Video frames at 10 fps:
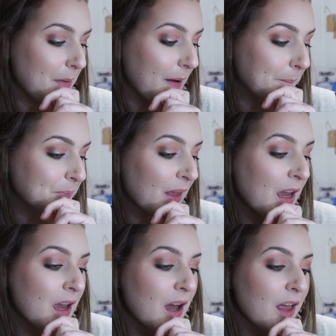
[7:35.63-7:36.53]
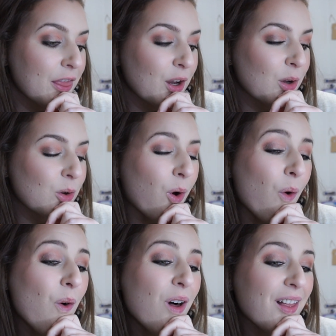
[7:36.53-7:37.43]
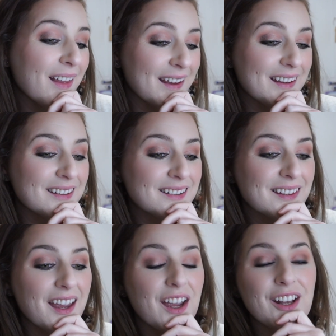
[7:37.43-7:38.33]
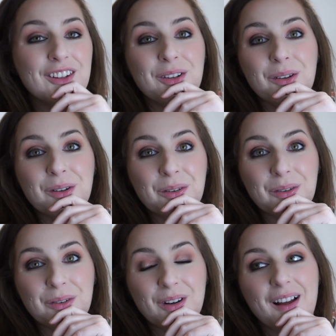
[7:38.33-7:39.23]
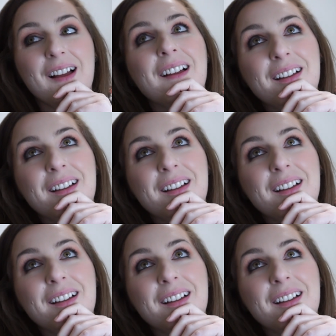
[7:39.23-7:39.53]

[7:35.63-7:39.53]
But the goal is to...